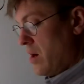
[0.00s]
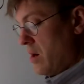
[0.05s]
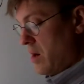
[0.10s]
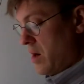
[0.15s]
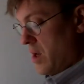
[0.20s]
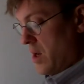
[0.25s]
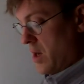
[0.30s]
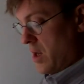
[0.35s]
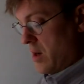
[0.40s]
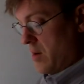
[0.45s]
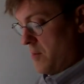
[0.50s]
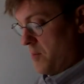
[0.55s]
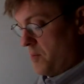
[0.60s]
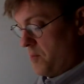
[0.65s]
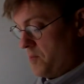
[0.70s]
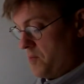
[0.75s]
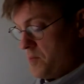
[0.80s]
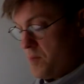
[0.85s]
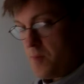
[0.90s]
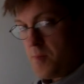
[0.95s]
are done.
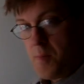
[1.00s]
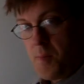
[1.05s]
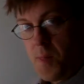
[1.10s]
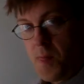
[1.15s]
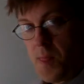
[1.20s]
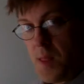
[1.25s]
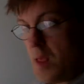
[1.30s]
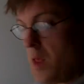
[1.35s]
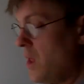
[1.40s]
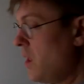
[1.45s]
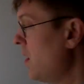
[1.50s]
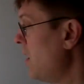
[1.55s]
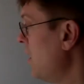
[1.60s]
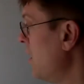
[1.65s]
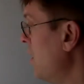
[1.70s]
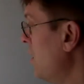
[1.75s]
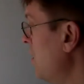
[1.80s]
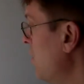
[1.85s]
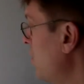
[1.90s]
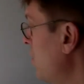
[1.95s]

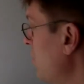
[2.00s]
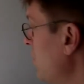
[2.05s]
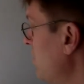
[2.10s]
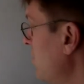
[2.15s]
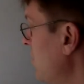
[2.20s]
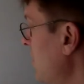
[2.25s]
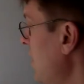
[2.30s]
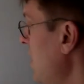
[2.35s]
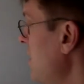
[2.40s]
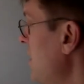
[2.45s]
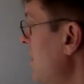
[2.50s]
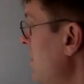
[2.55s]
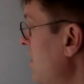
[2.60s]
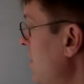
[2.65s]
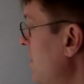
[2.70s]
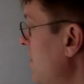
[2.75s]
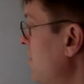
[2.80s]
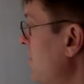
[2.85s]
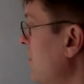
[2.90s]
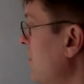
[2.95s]
You will see that this